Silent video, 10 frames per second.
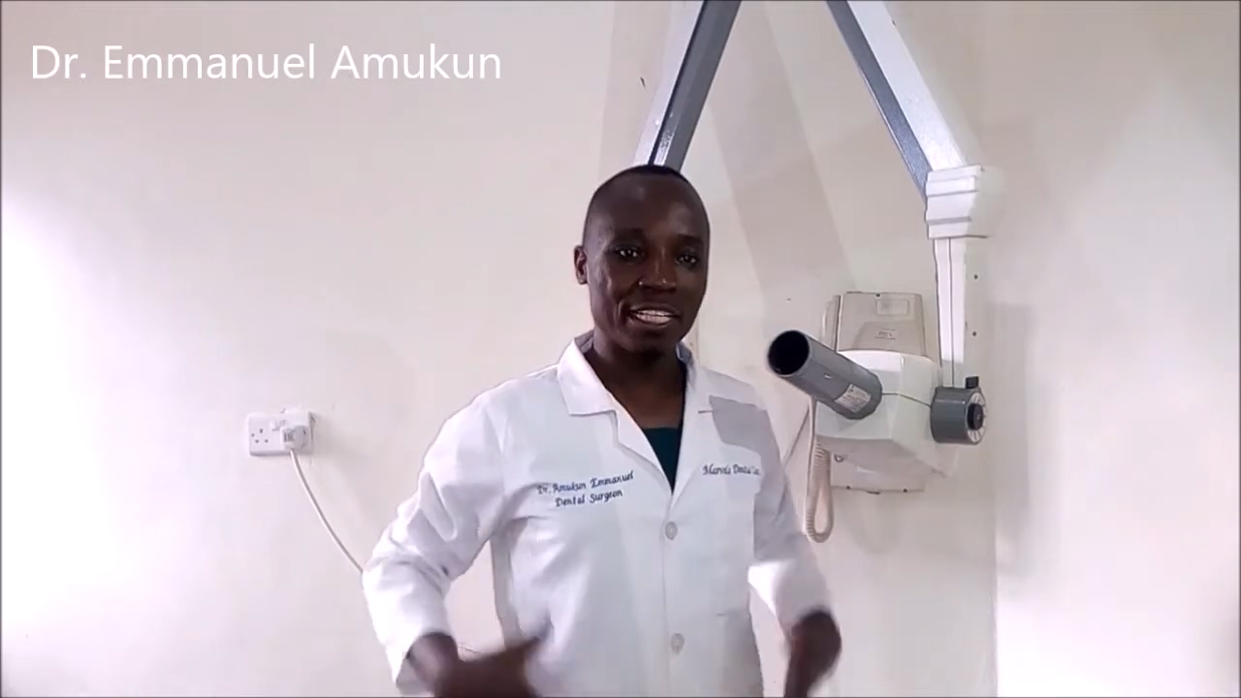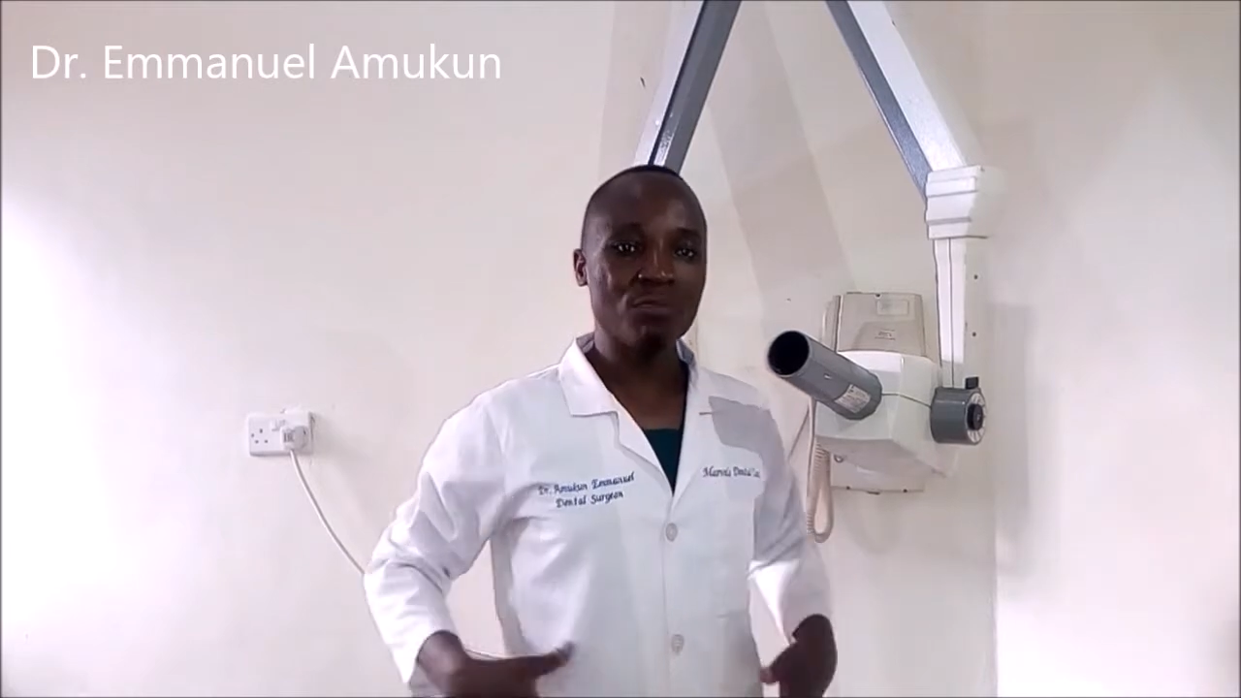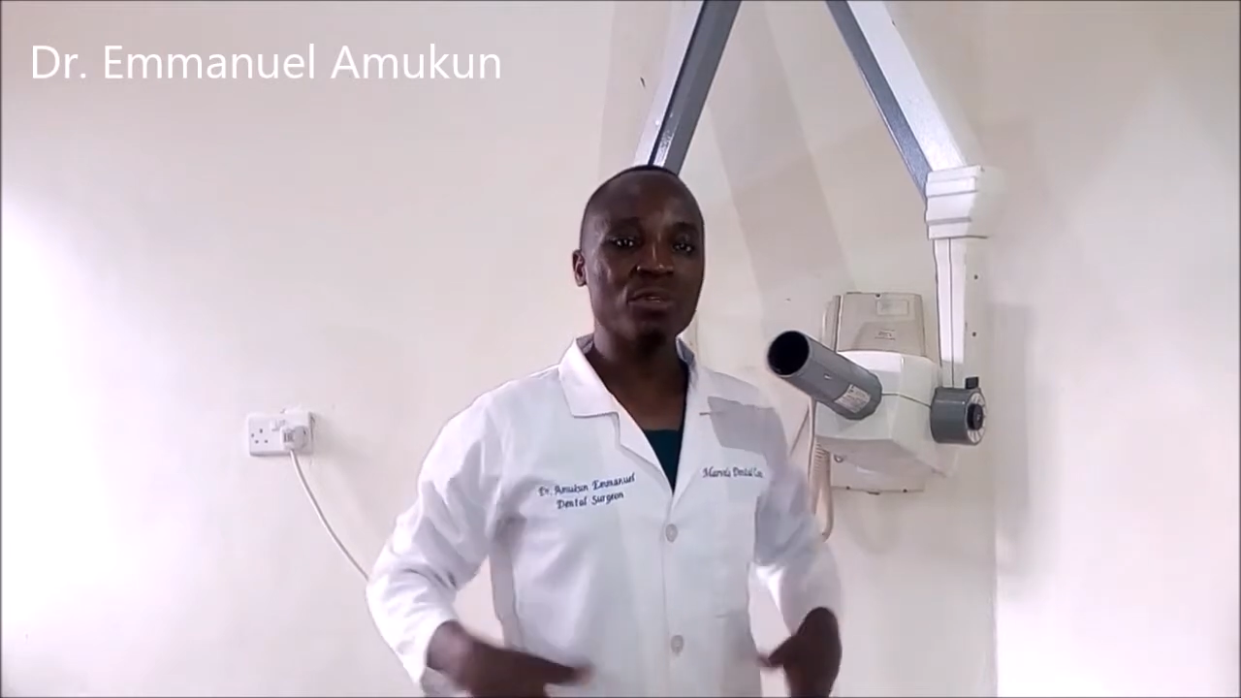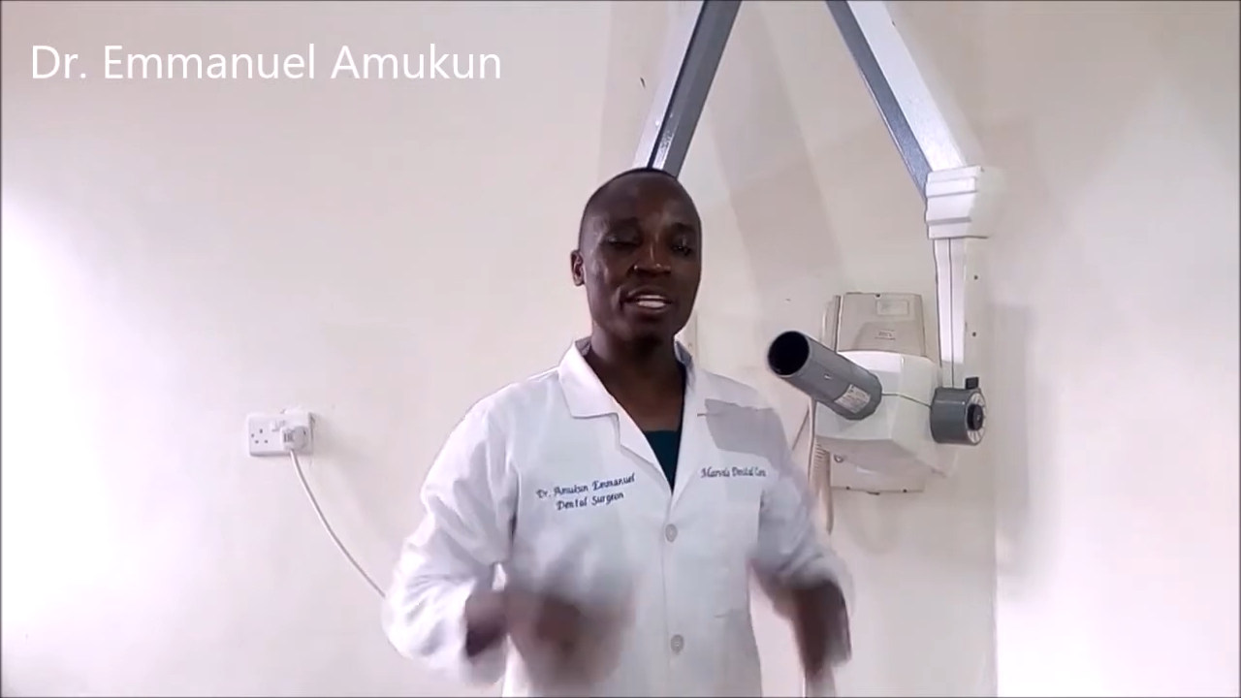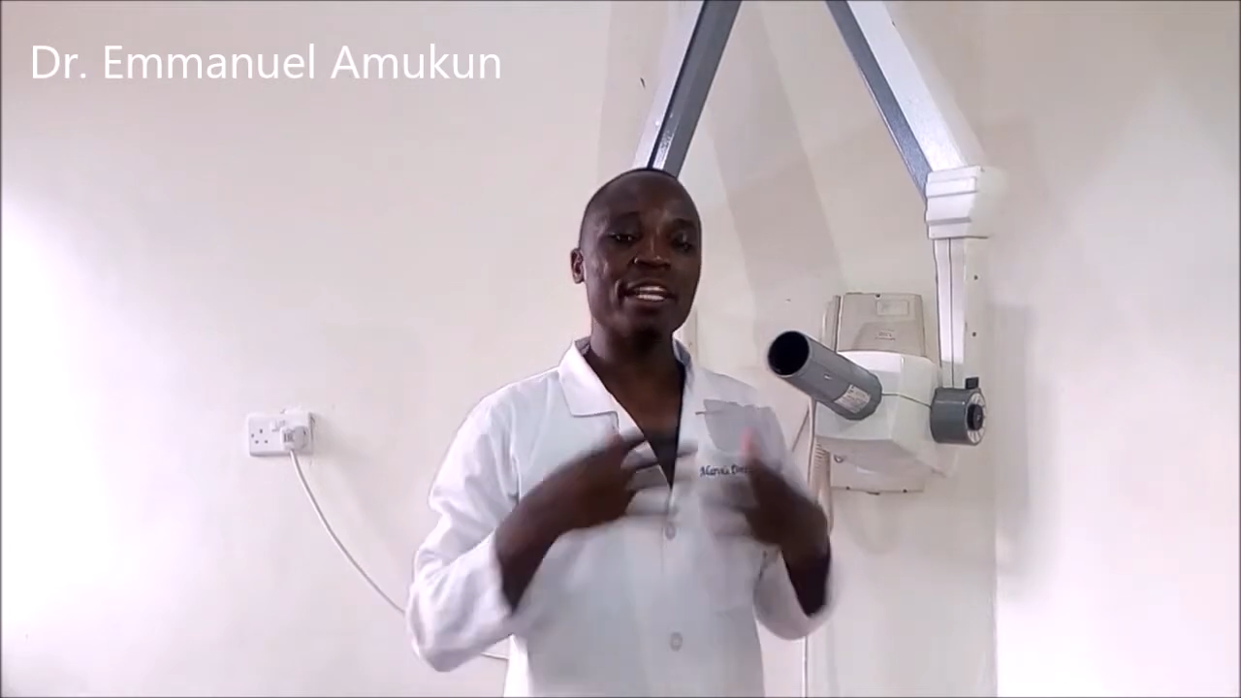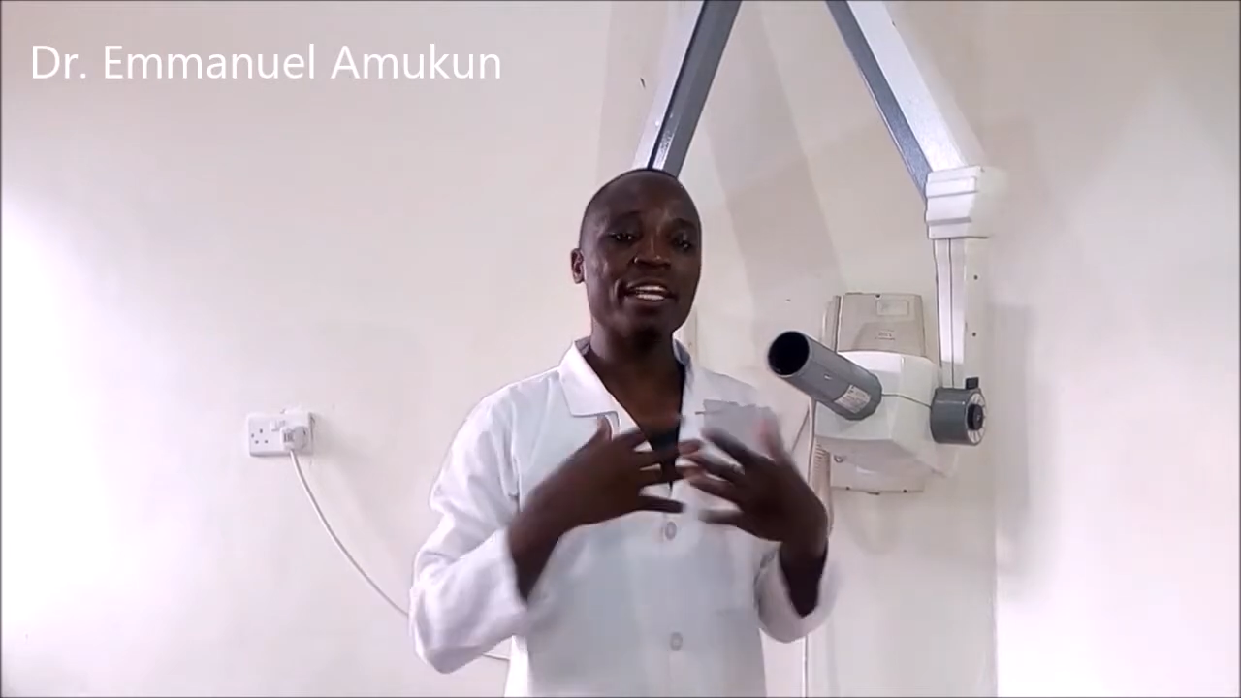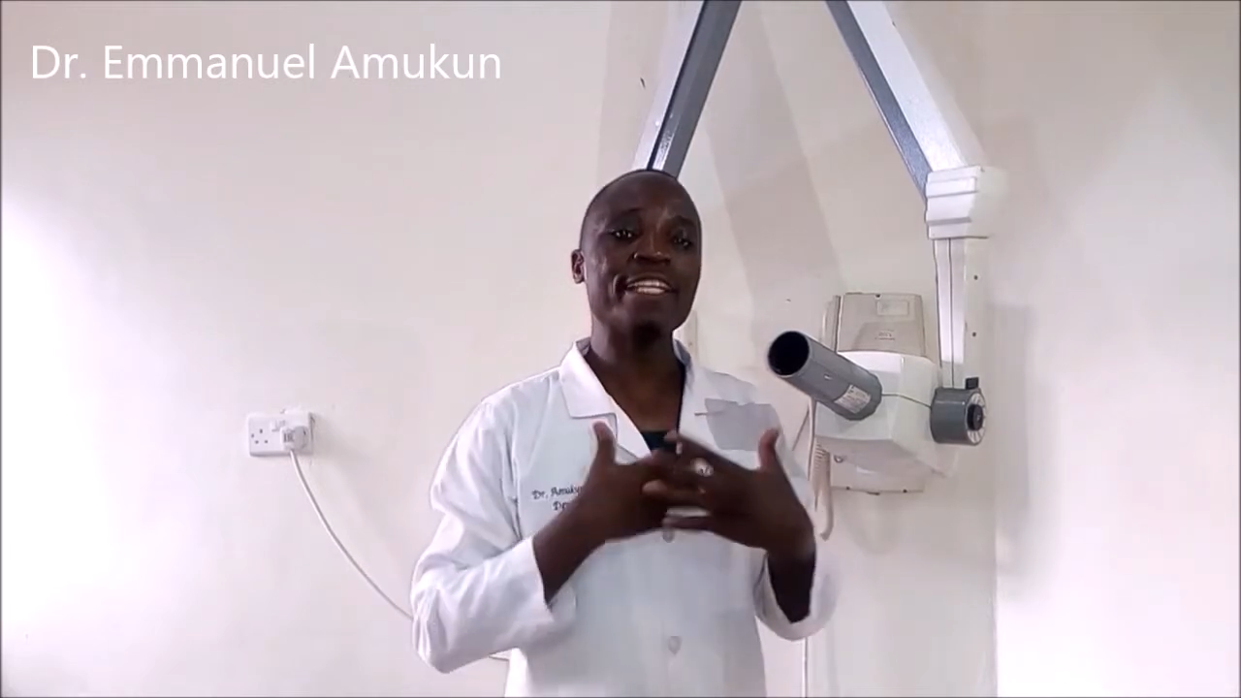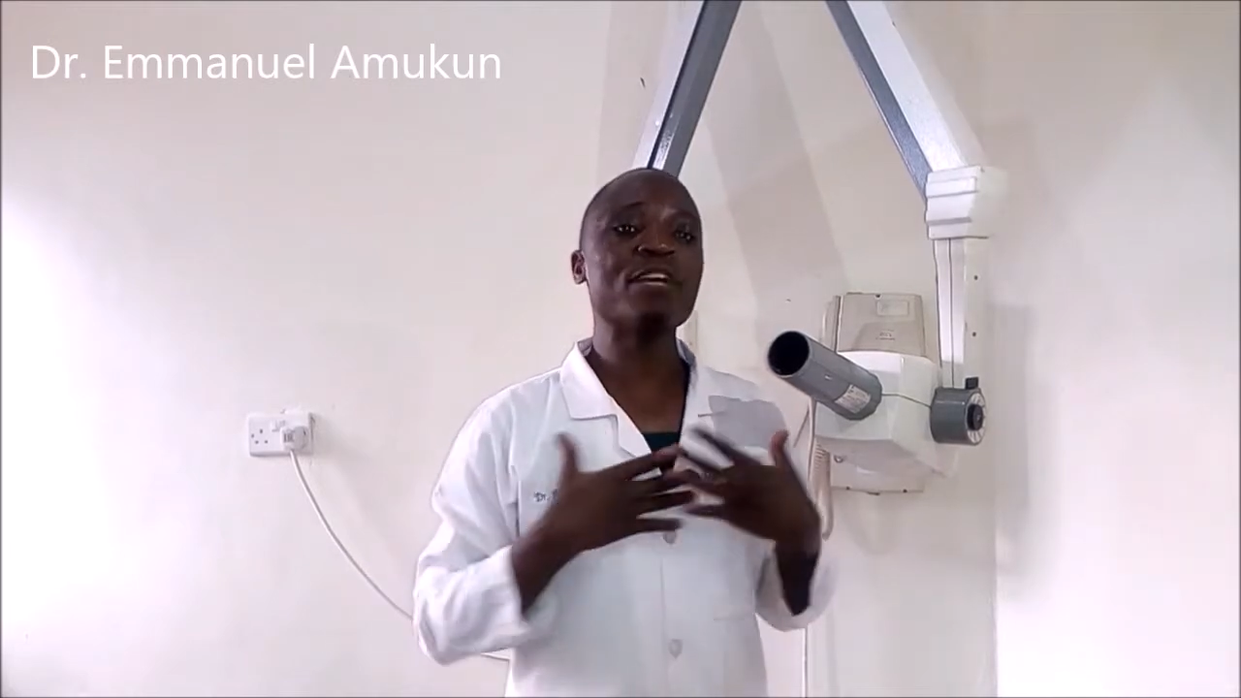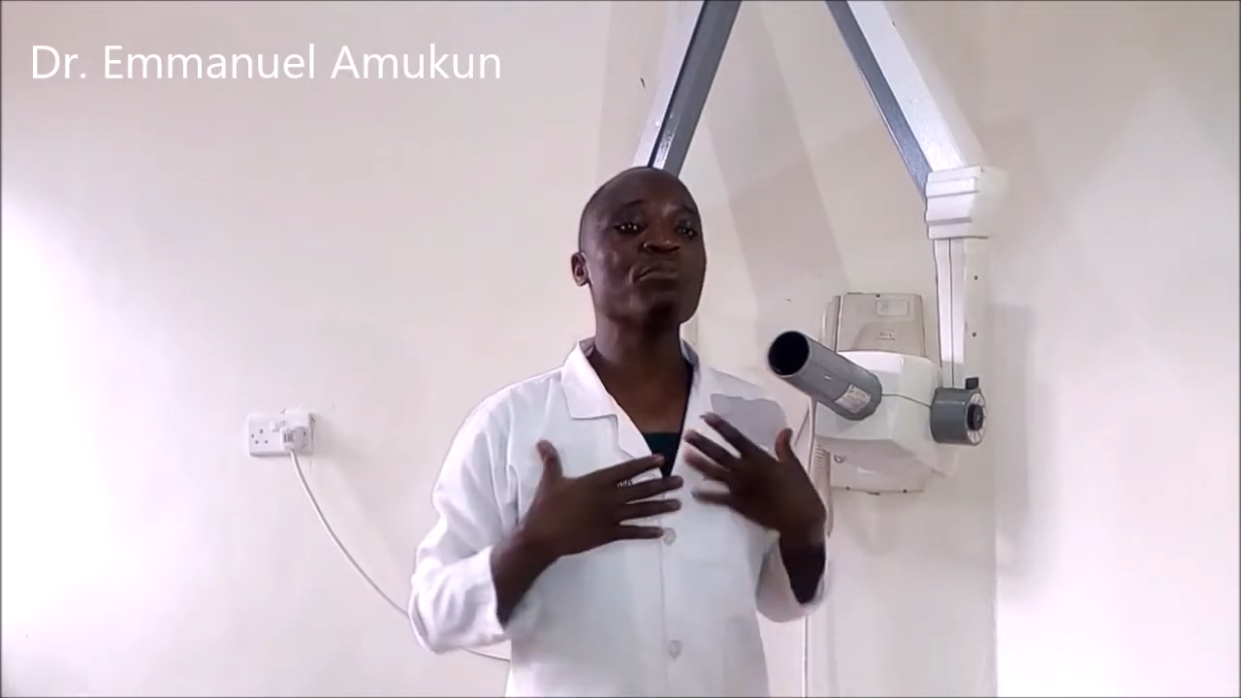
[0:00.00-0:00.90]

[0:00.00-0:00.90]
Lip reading: them with the leg